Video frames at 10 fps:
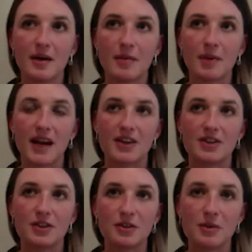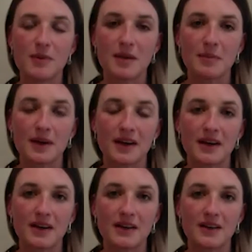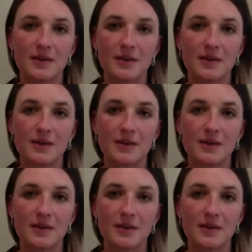But I do remember,